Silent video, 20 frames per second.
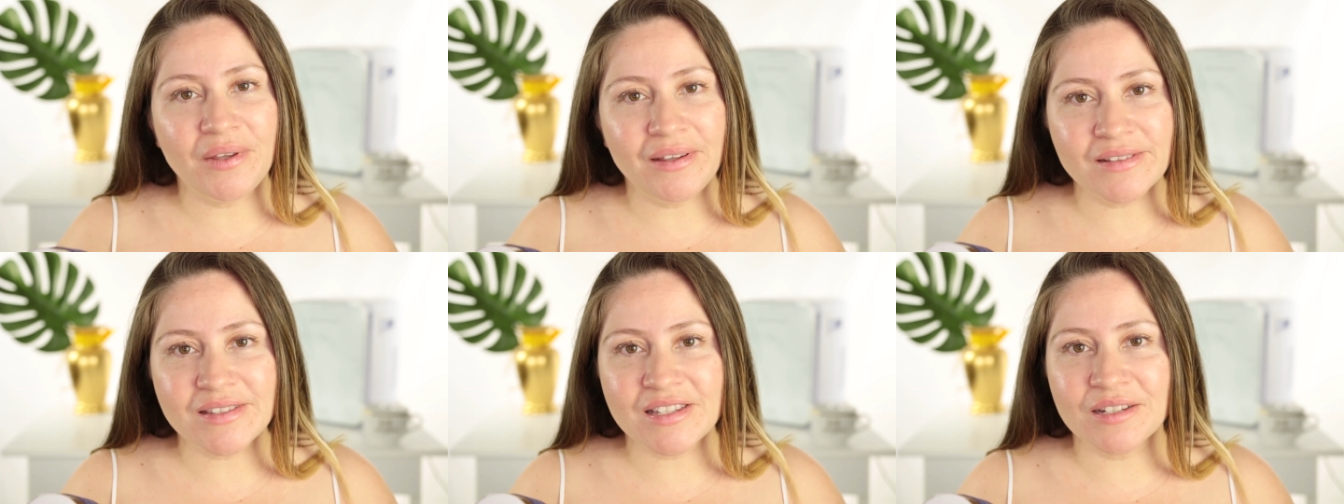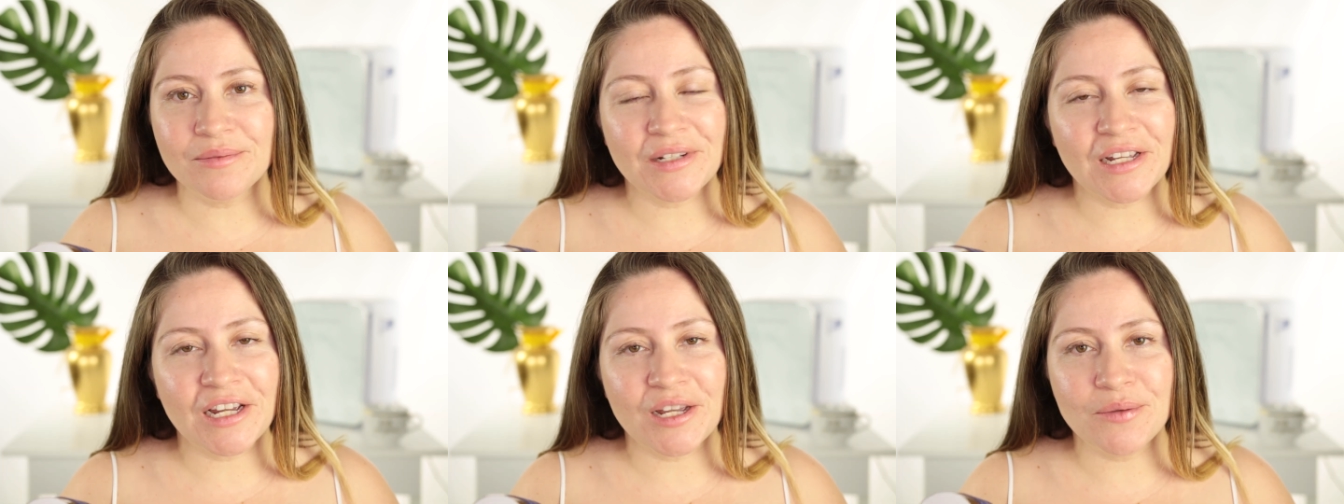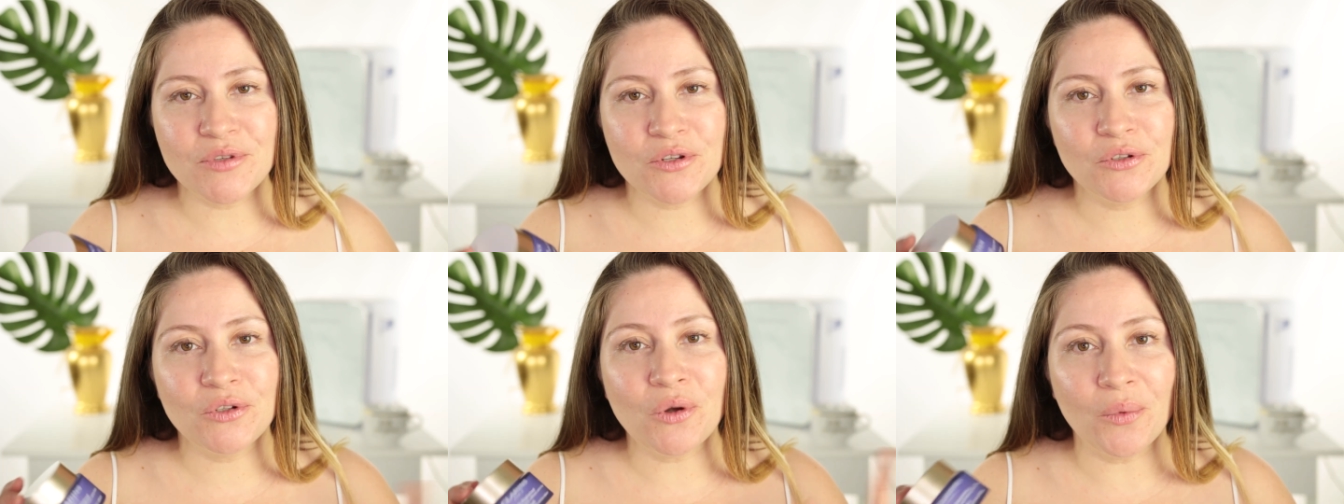means
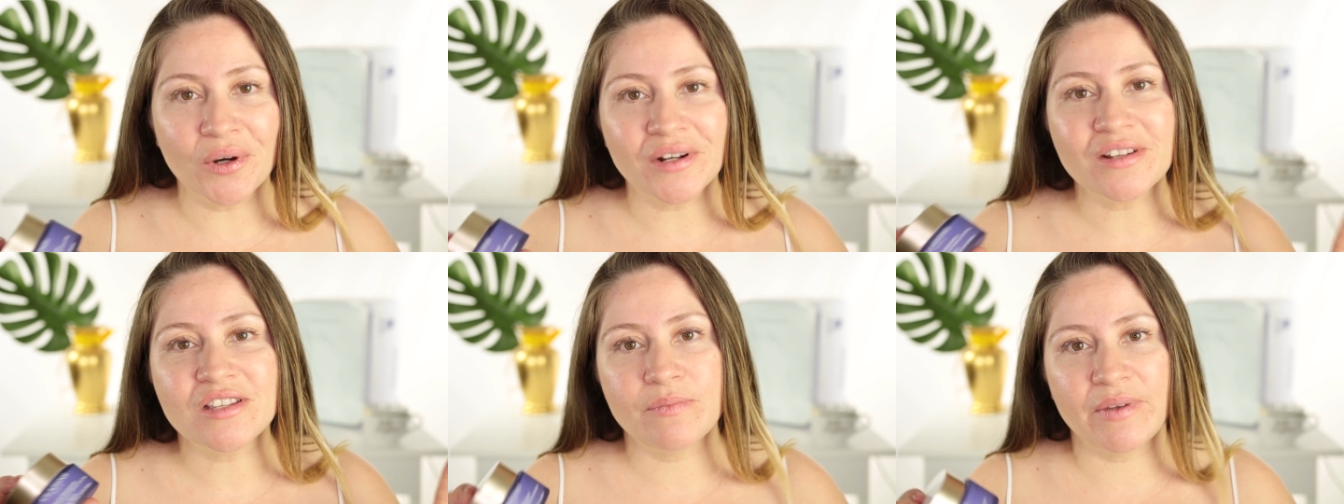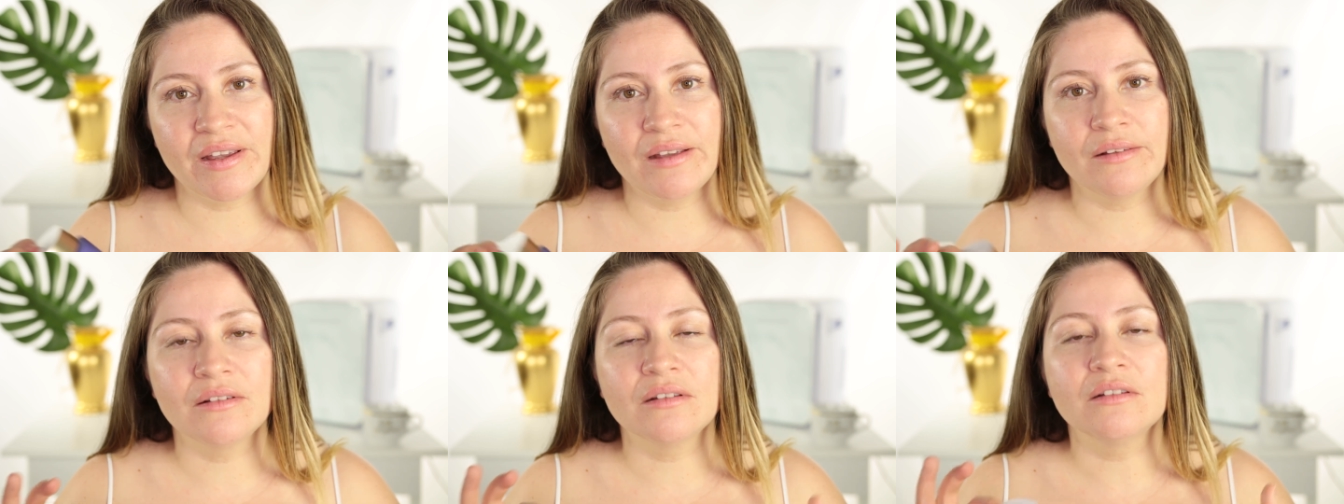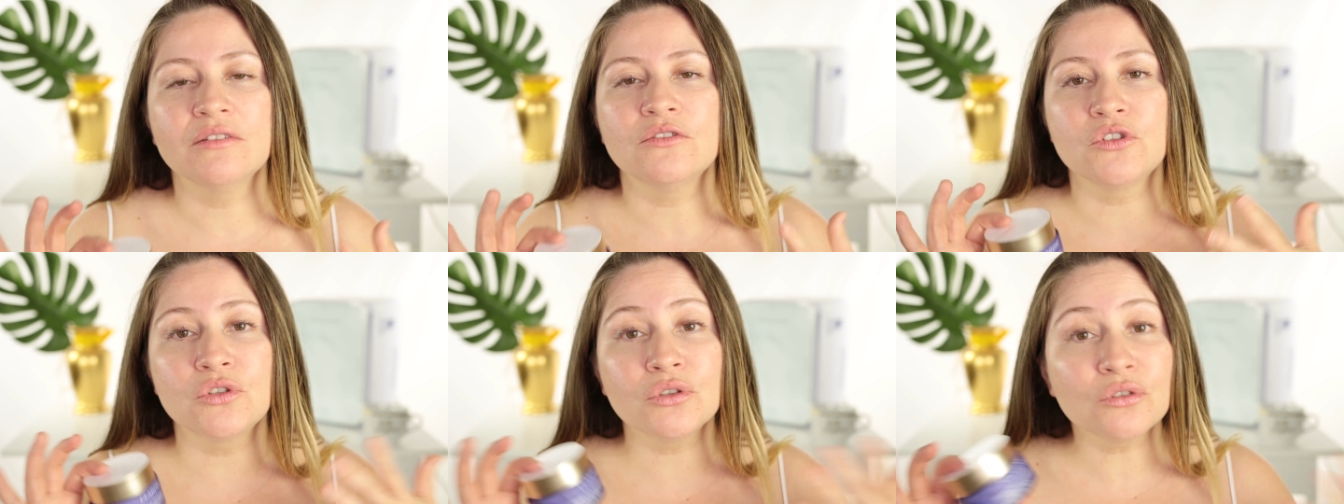sometimes you don't want to spend
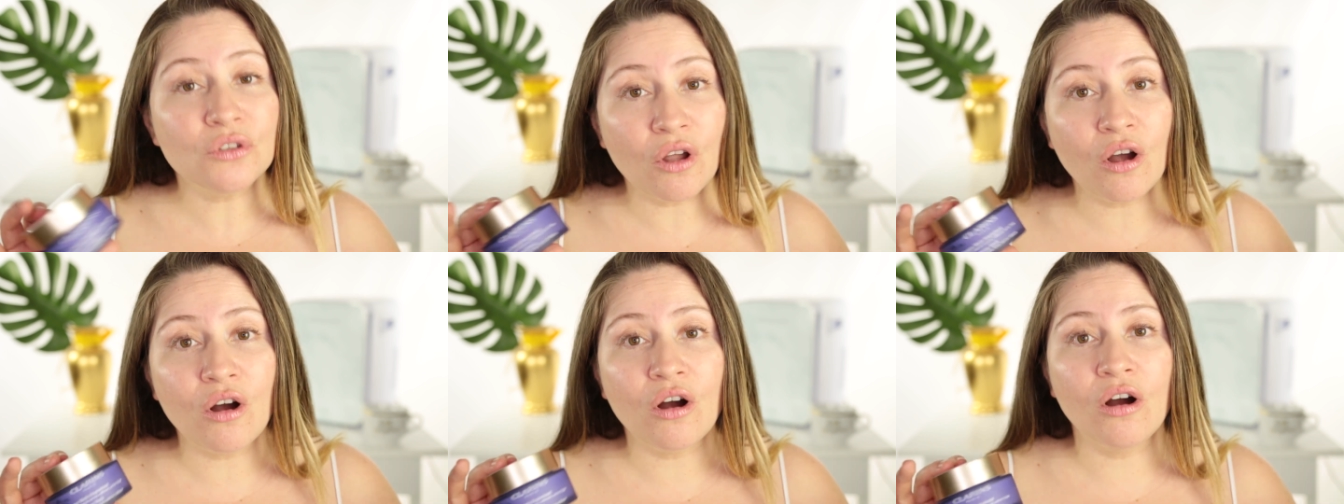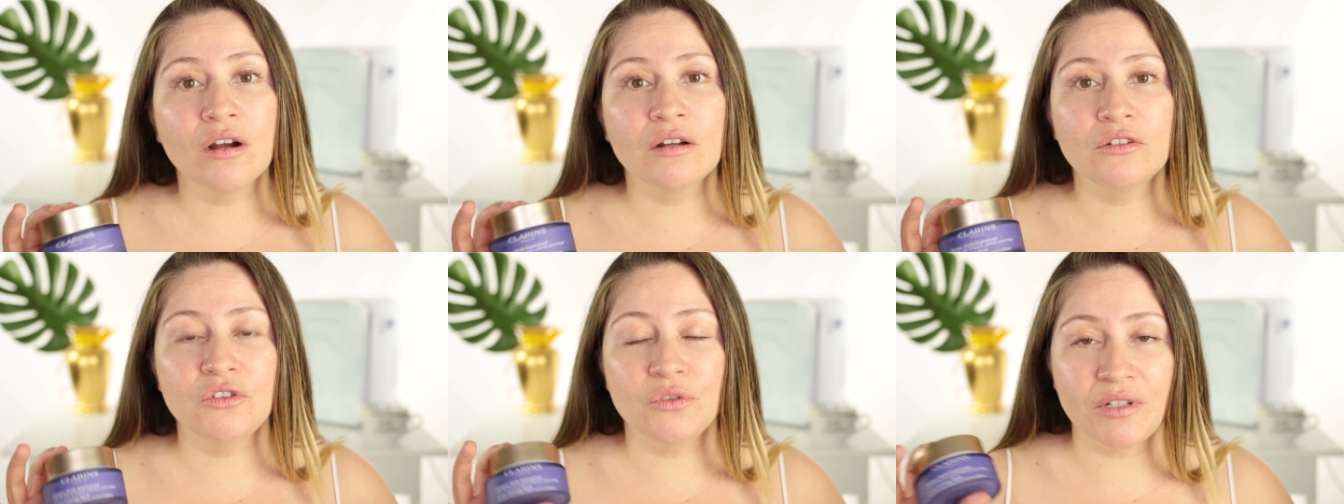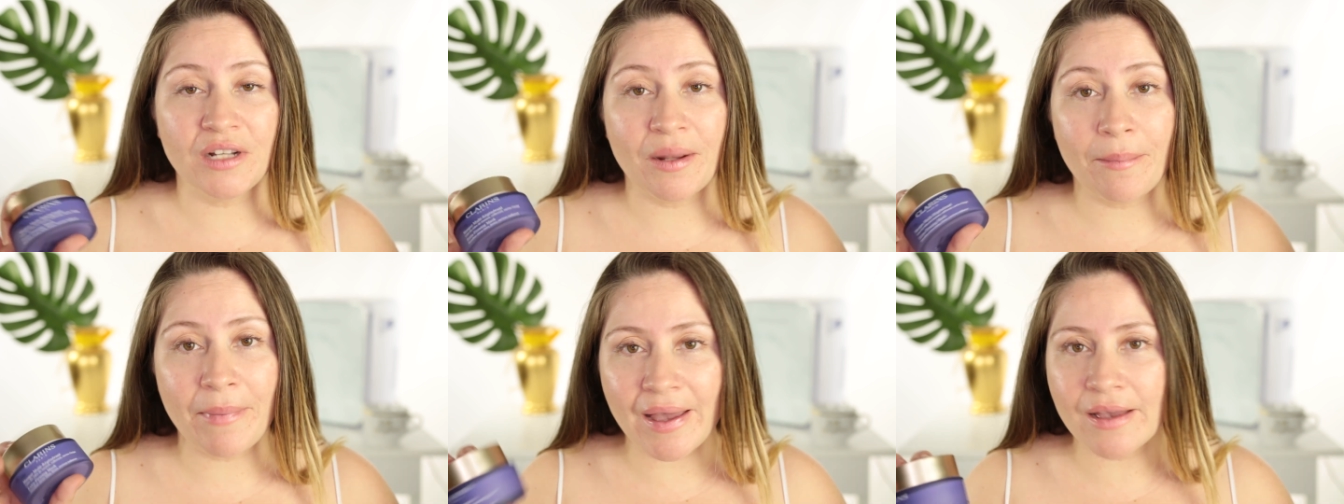too long
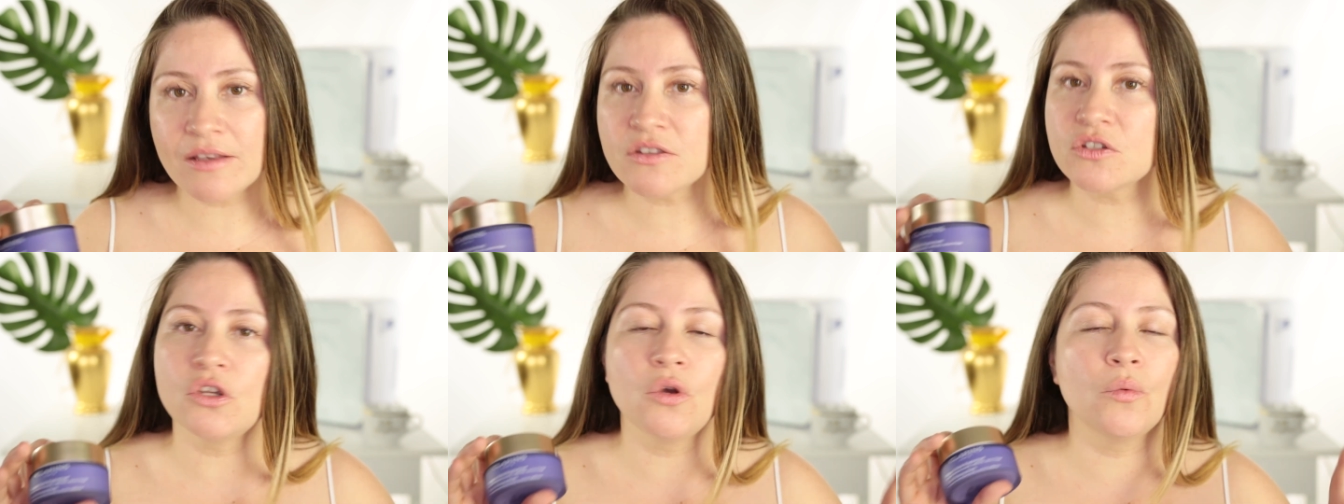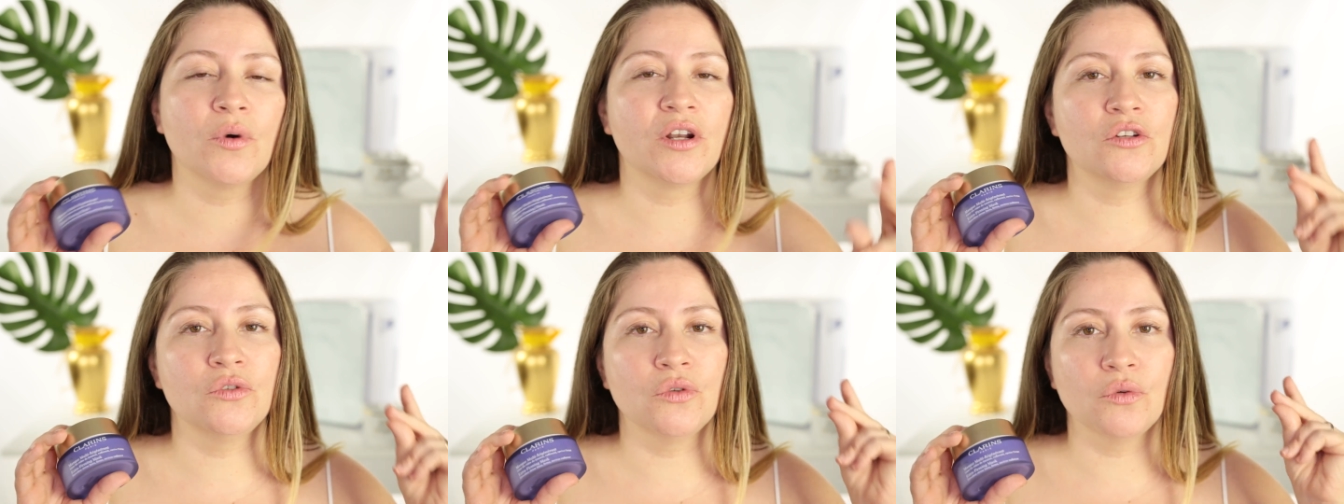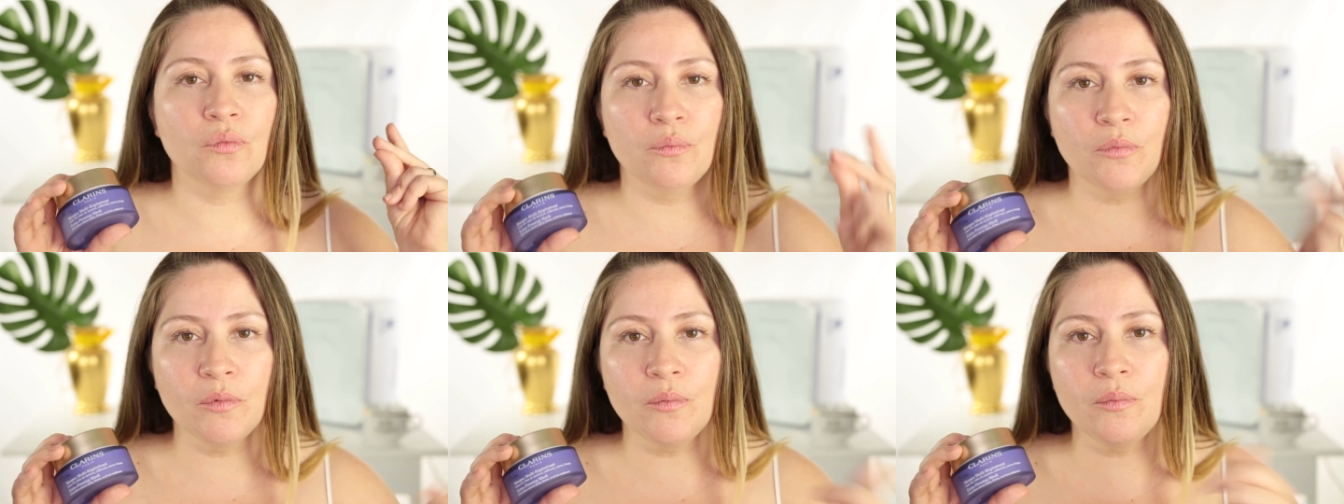doing a mask. You want to
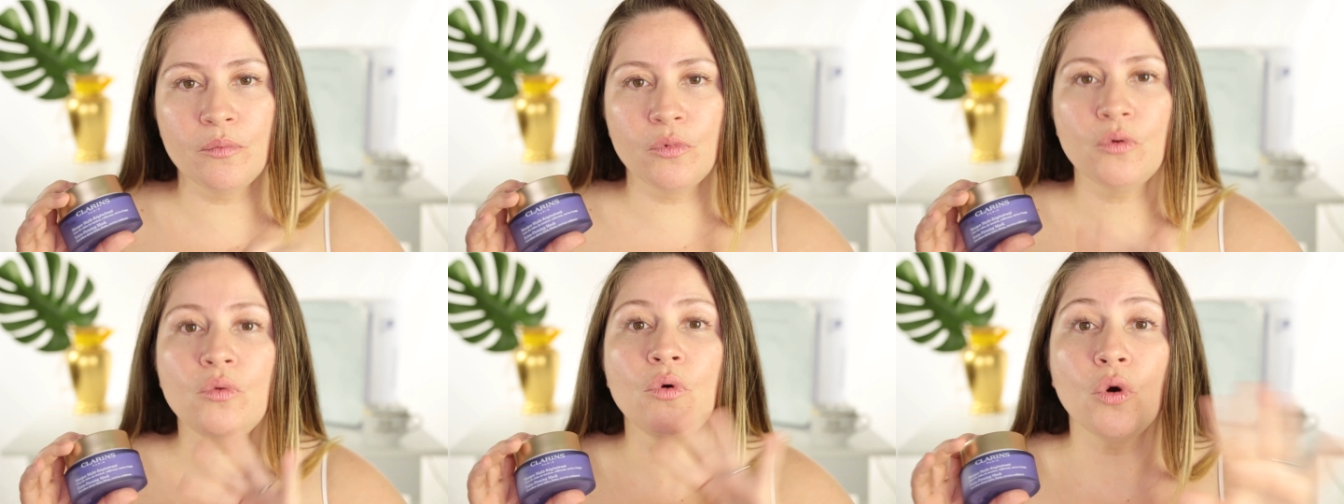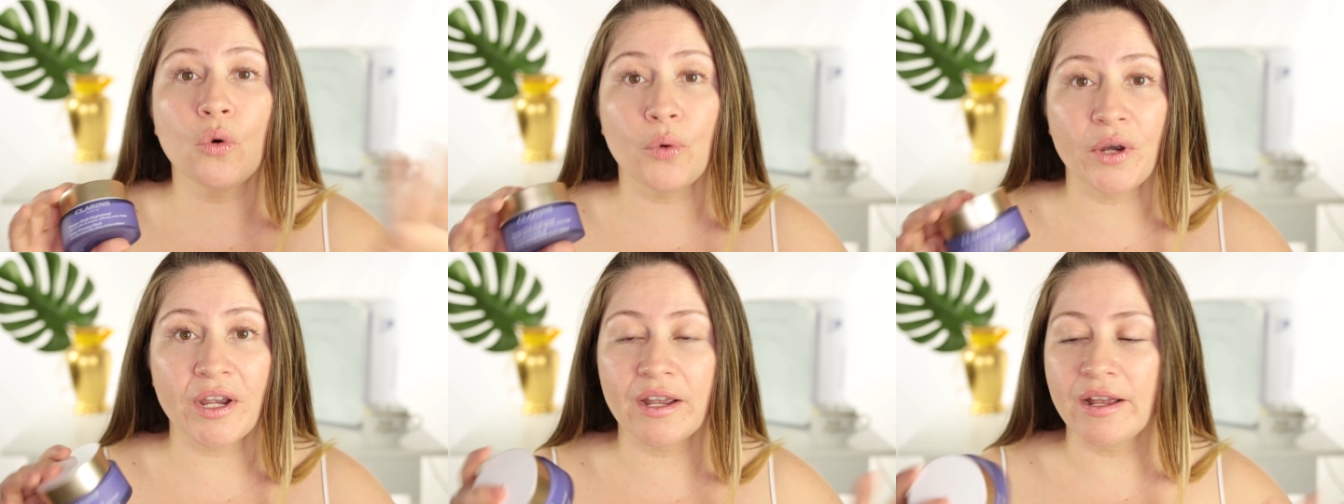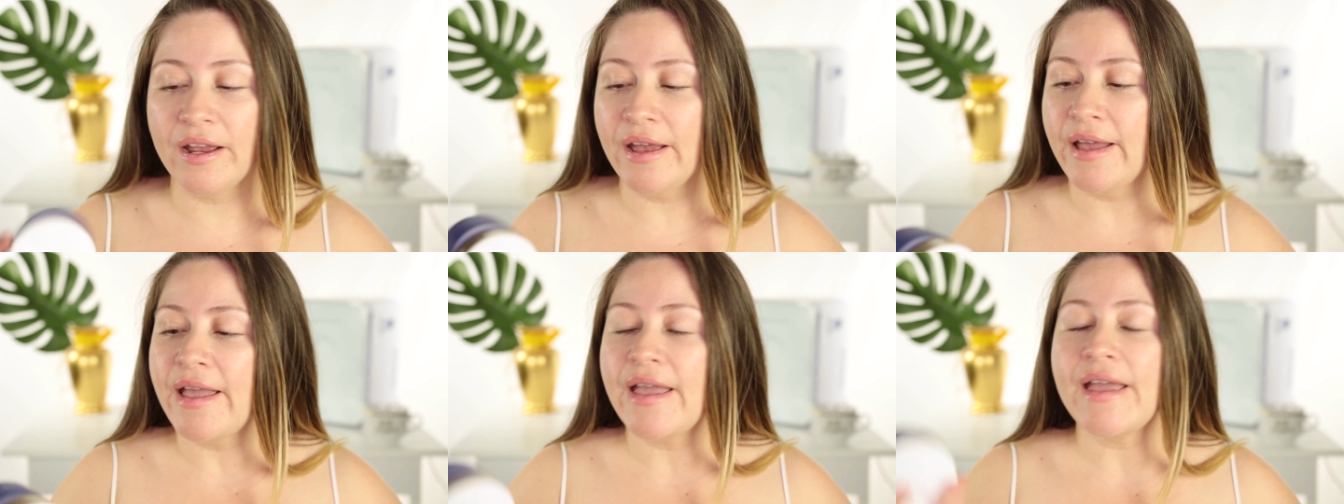do boom, boom, quick.